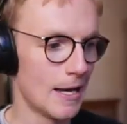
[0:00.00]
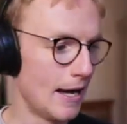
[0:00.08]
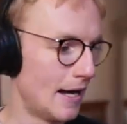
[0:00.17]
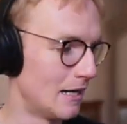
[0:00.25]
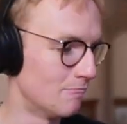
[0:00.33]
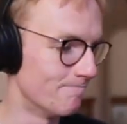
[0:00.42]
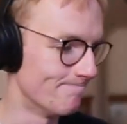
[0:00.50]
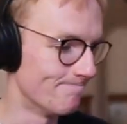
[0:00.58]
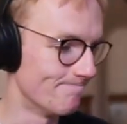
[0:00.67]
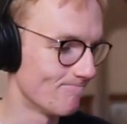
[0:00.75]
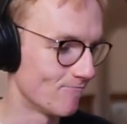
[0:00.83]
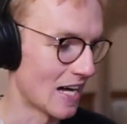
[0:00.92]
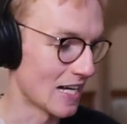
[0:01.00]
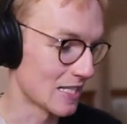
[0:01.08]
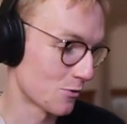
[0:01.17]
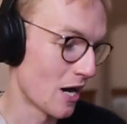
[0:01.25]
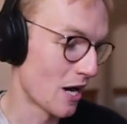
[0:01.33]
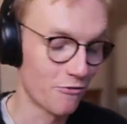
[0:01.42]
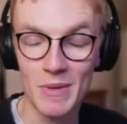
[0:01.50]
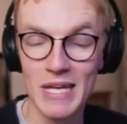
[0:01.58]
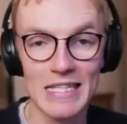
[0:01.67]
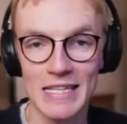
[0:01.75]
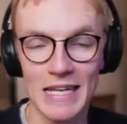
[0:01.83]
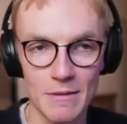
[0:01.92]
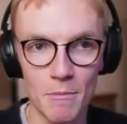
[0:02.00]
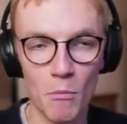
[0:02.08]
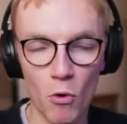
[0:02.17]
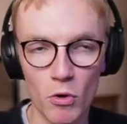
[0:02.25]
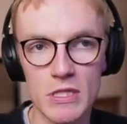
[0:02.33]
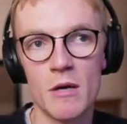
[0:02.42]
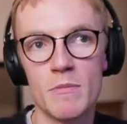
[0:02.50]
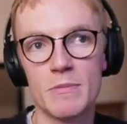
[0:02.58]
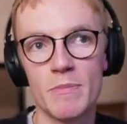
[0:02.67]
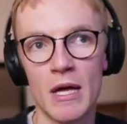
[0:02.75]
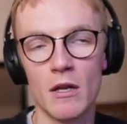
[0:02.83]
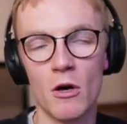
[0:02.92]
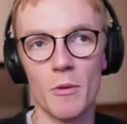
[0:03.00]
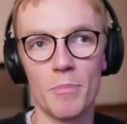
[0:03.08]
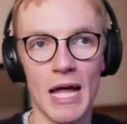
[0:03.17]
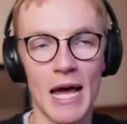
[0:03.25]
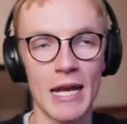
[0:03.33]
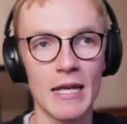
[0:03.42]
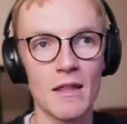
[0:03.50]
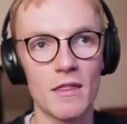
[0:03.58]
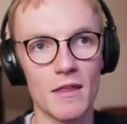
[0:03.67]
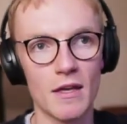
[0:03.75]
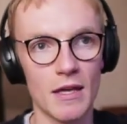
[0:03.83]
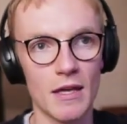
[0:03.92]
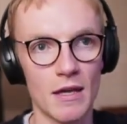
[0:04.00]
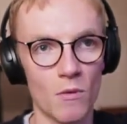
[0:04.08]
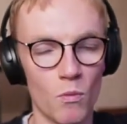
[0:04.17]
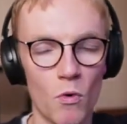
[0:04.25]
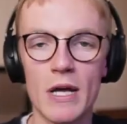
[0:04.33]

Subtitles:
That's where, for me, it's like more time spent on the planning and thinking,